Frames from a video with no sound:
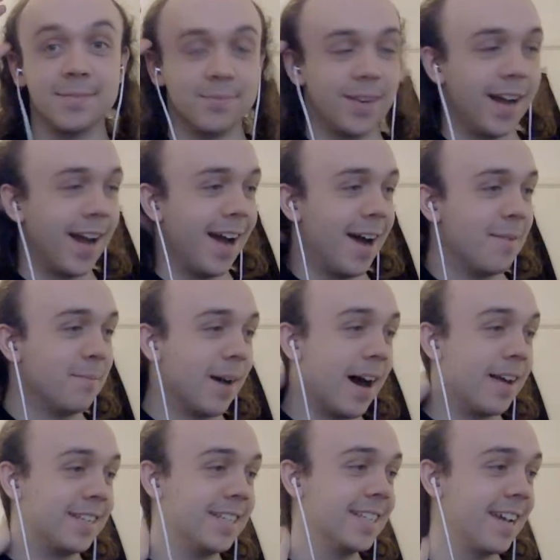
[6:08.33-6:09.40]

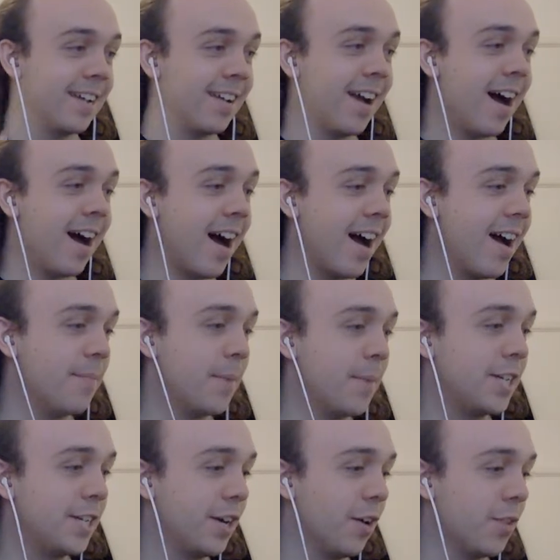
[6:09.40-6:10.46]
Since I
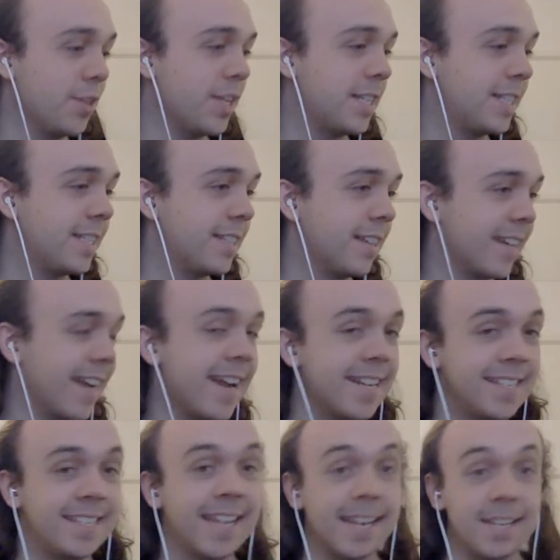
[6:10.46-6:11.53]
actually got this kit
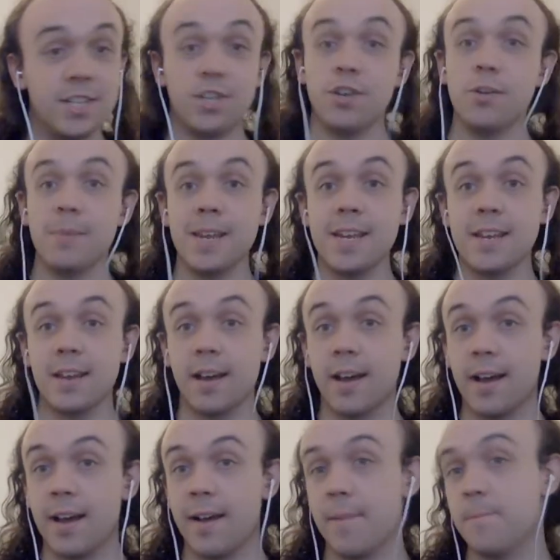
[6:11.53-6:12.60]
sent to me
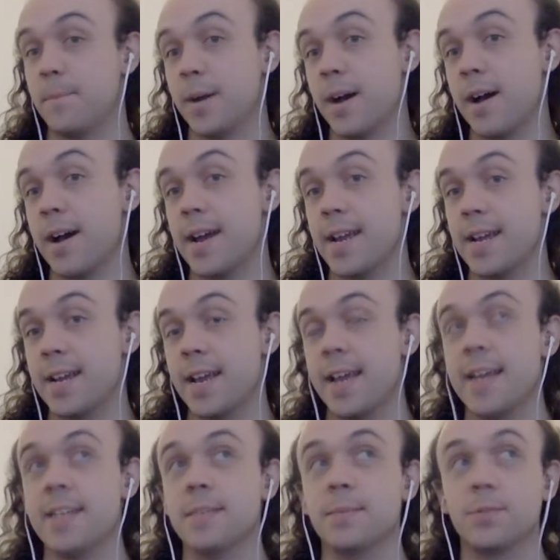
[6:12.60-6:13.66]
by
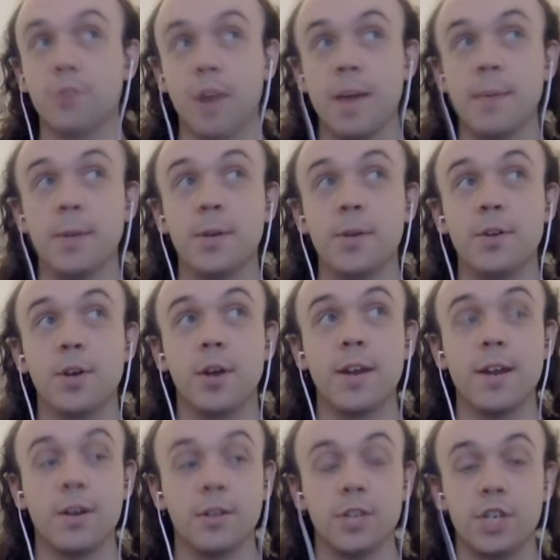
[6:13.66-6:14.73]
a subscriber who got
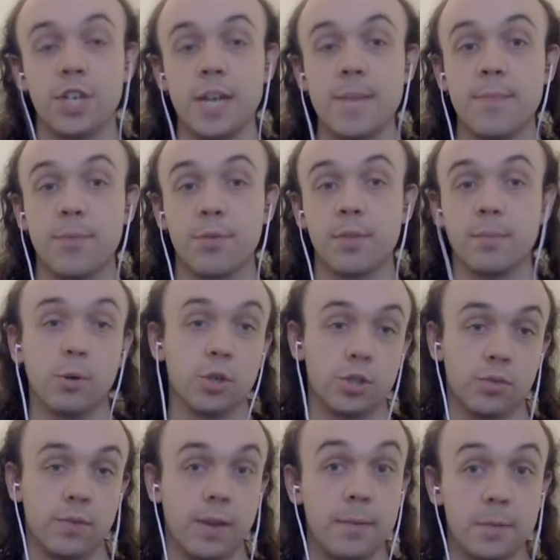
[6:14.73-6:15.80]
it on the cheap through the
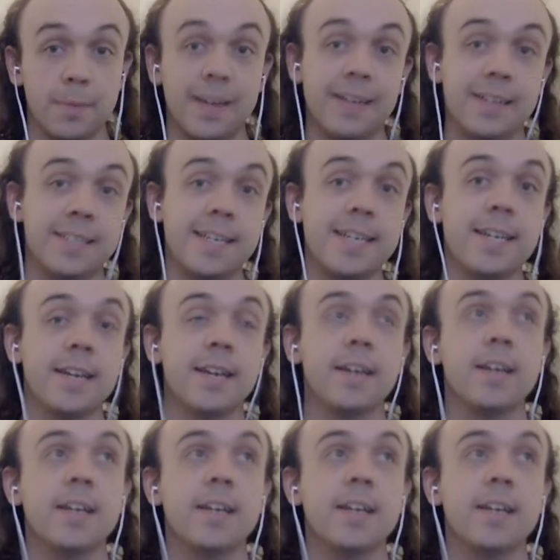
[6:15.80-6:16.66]
Mortal Realms magazine.